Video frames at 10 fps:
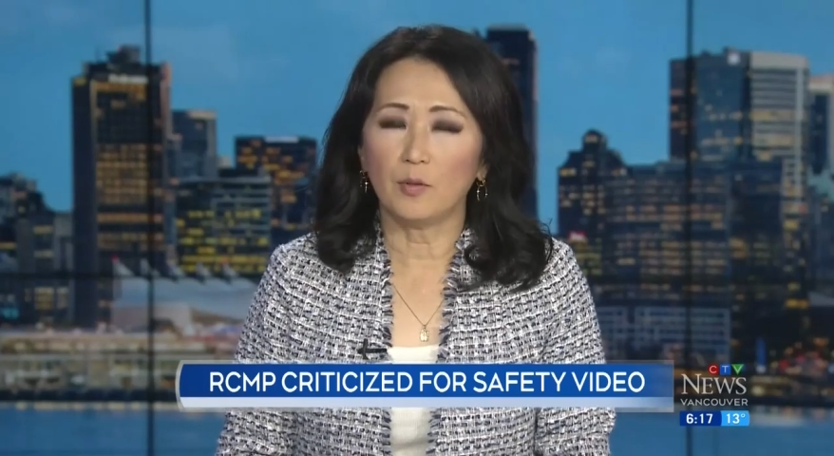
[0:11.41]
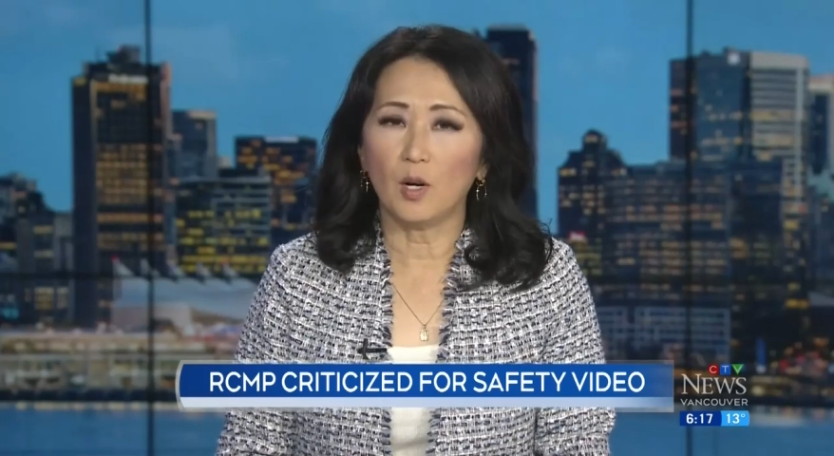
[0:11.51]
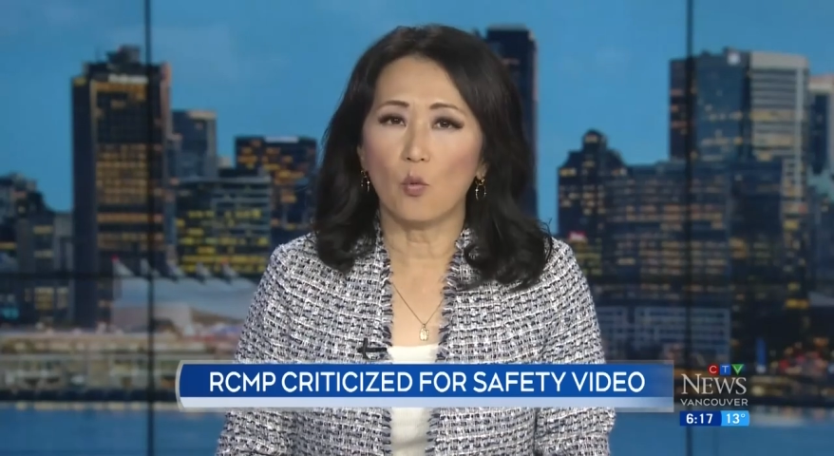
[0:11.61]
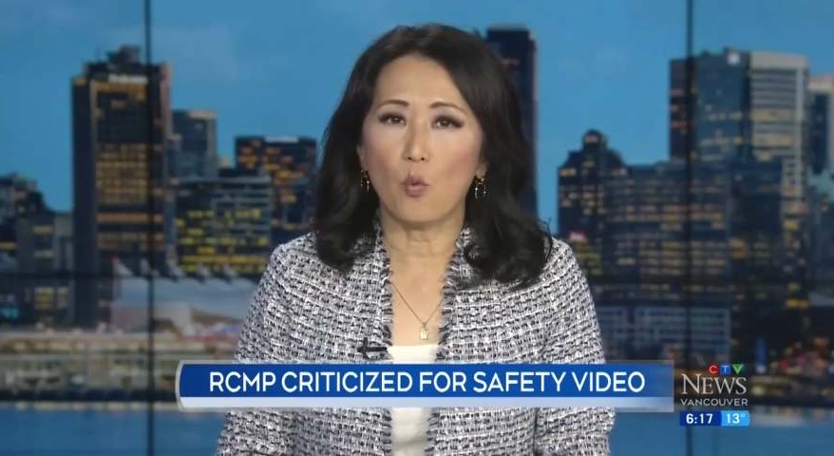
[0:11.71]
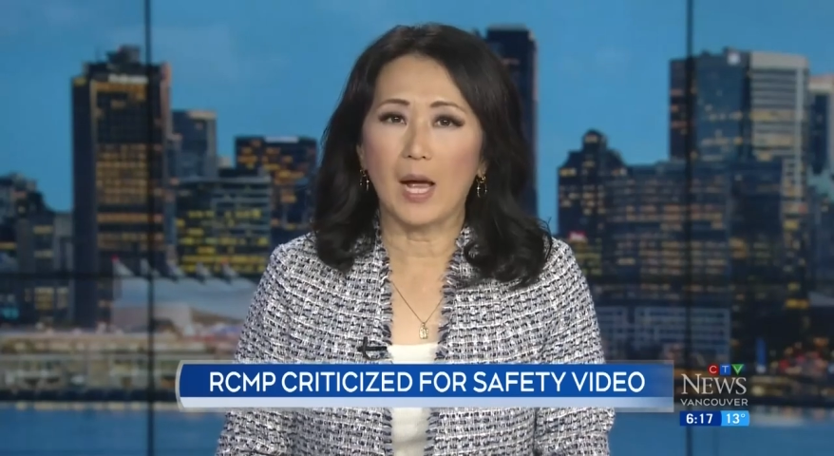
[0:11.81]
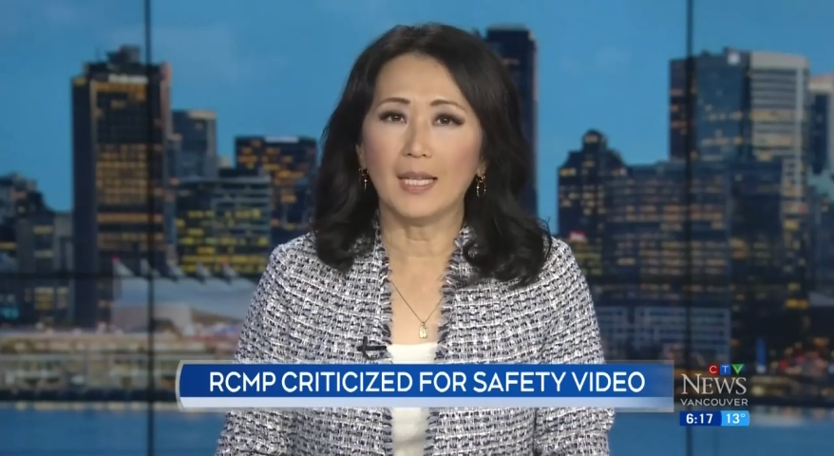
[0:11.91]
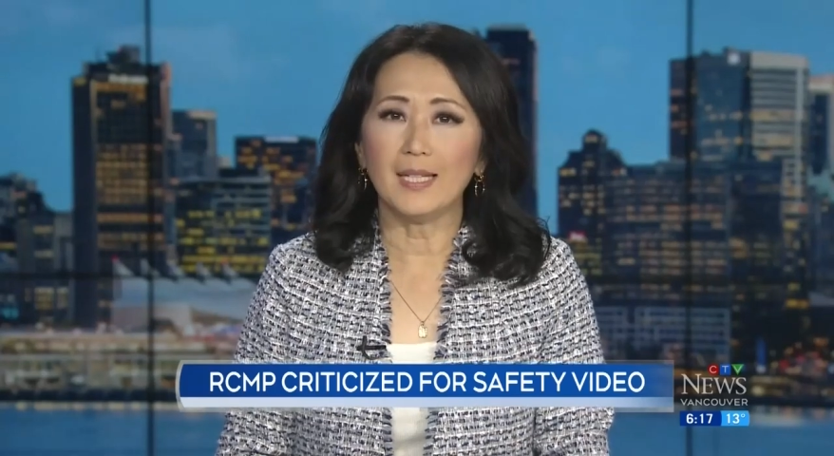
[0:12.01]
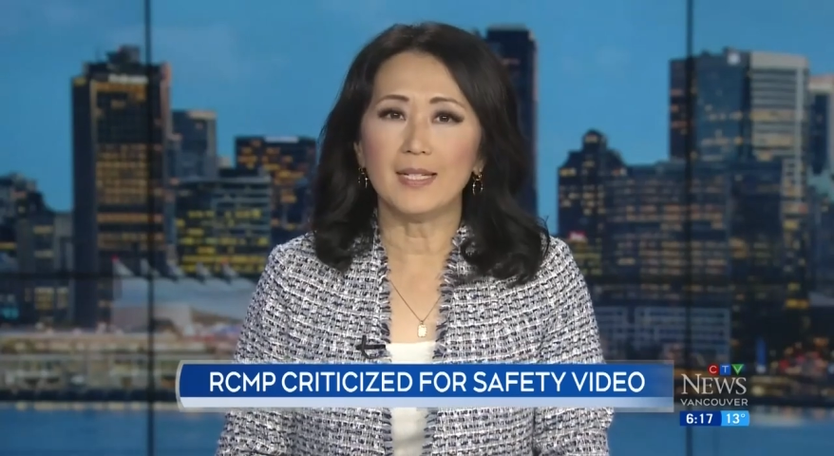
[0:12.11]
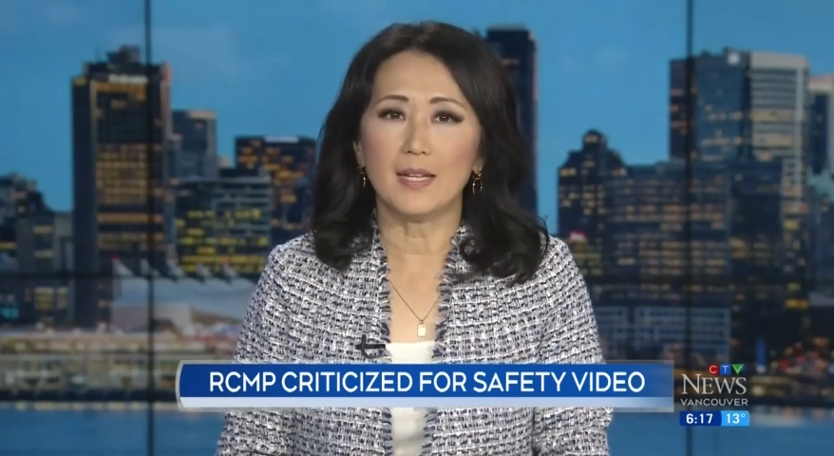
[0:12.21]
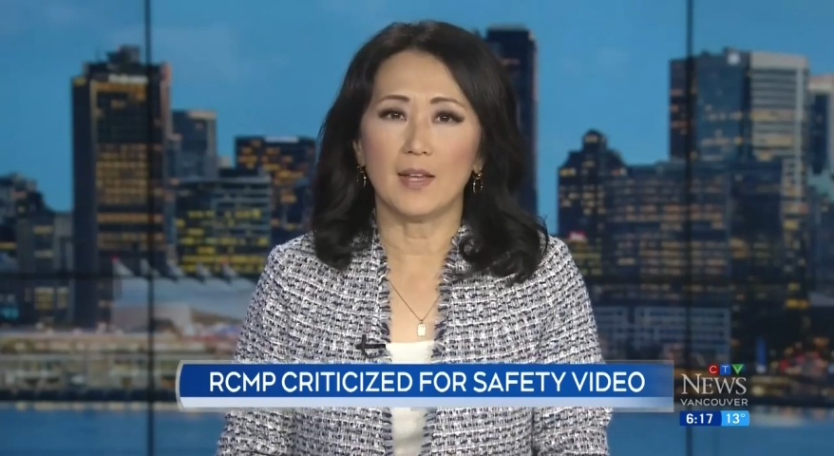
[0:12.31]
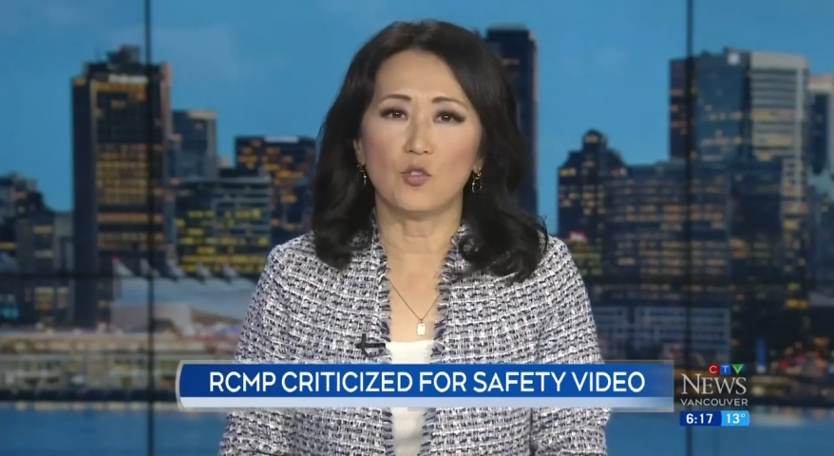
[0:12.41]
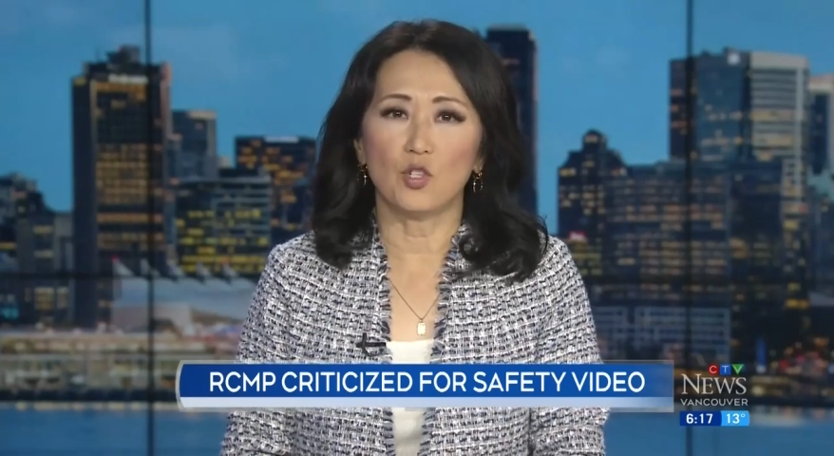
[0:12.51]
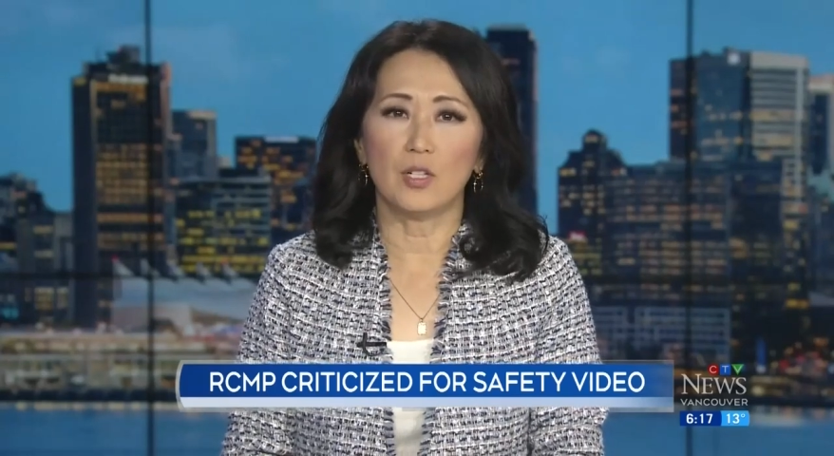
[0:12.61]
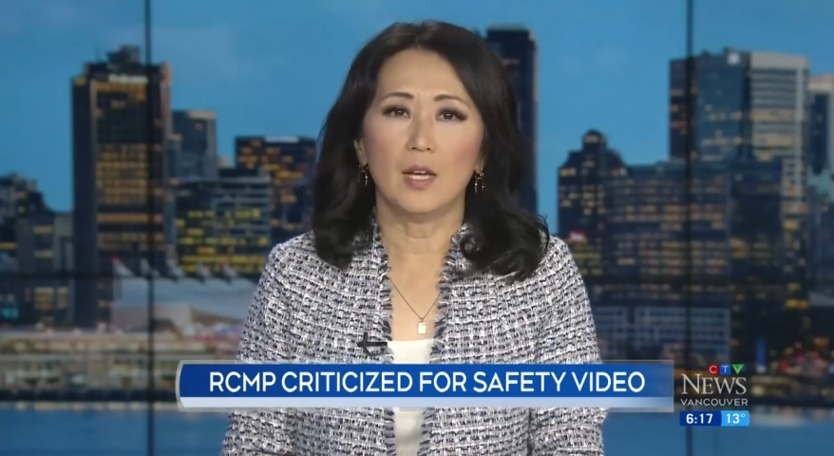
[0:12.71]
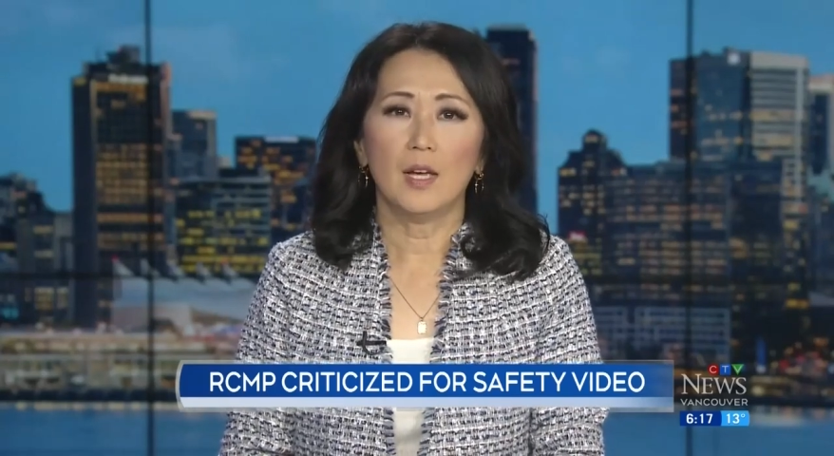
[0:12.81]
a
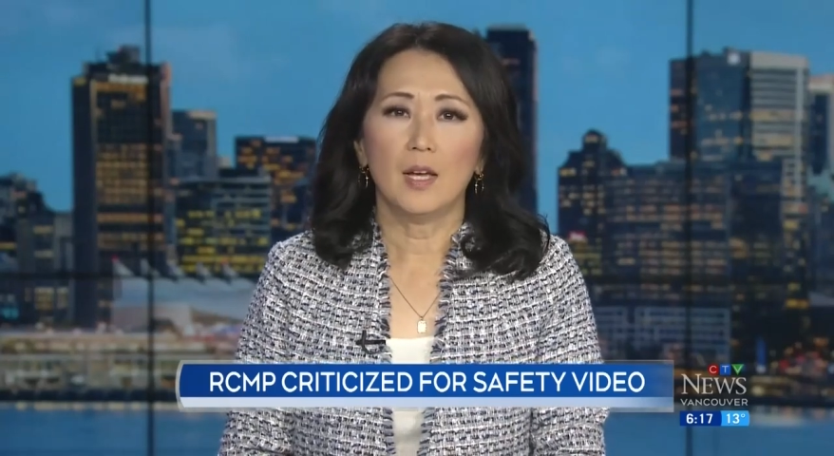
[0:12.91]
well-intentioned